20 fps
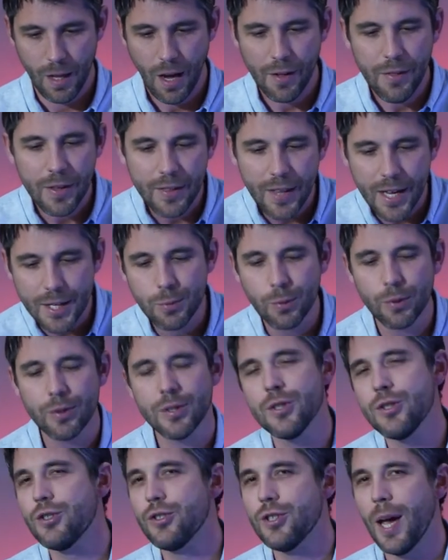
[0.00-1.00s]
I think that's what
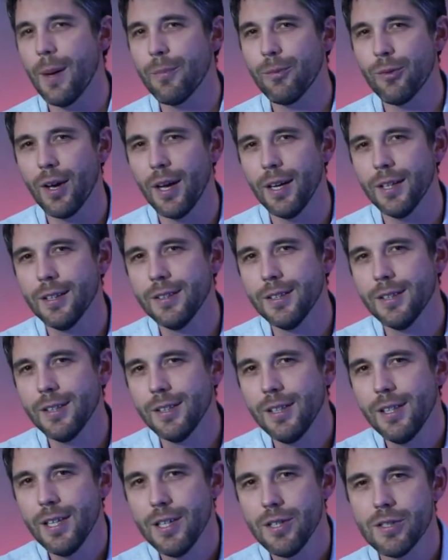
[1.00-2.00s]
this chapter
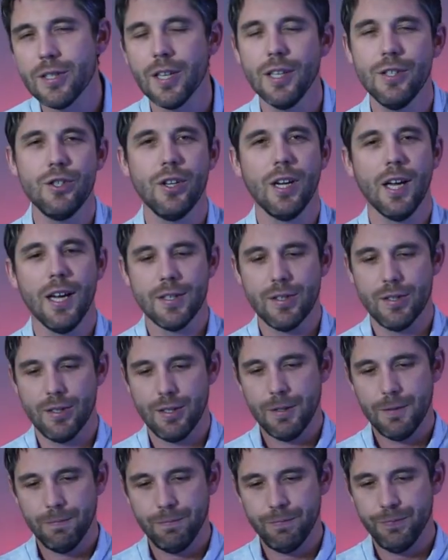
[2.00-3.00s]
is teaching
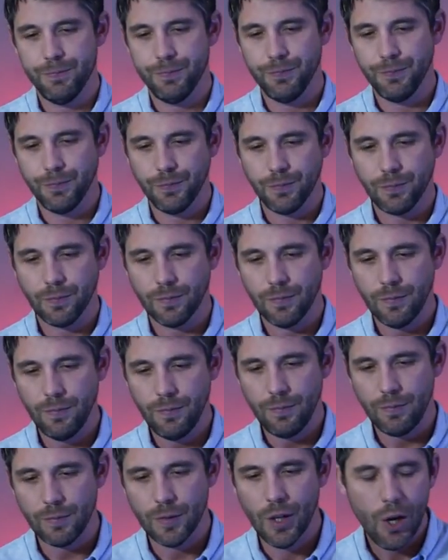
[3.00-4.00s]
us.
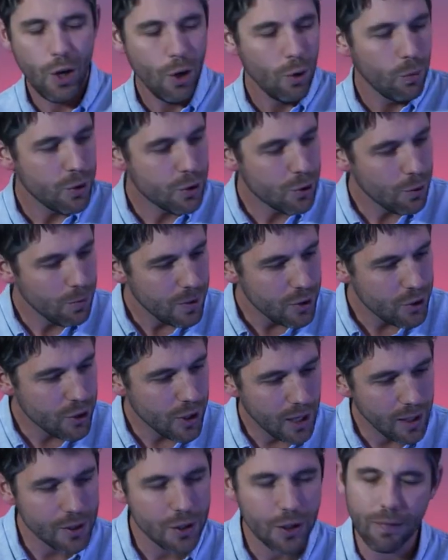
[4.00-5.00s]
We shouldn't be
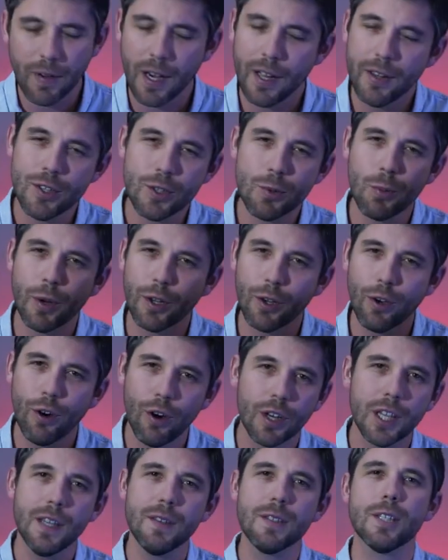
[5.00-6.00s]
jealous of others when
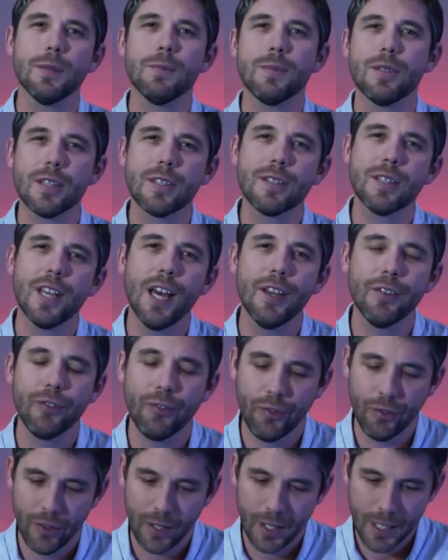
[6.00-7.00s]
God gives them
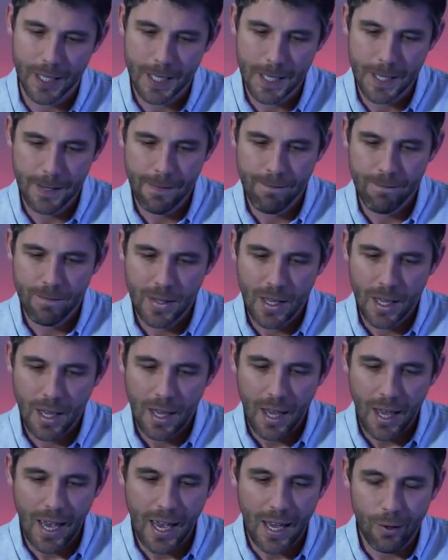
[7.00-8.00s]
success.
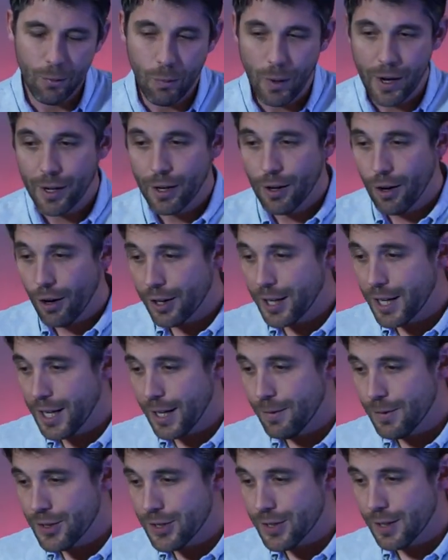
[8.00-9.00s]
And when God
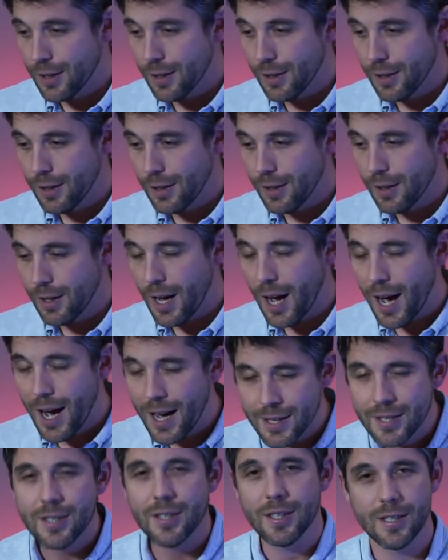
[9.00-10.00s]
gives
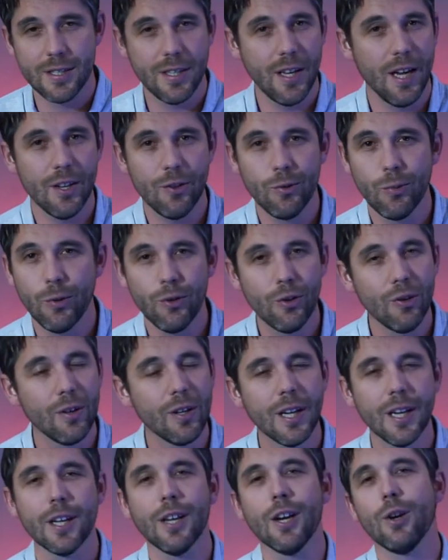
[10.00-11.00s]
us success, we shouldn't
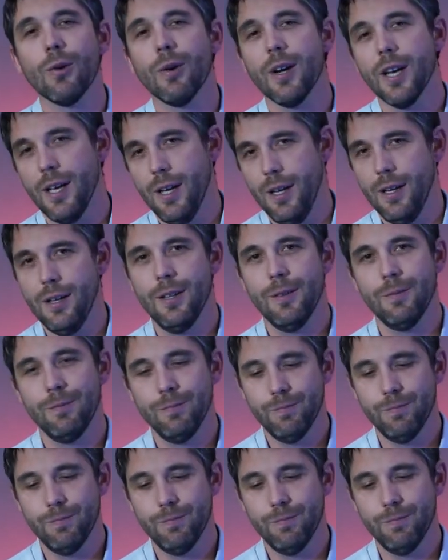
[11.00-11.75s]
let it go to our head.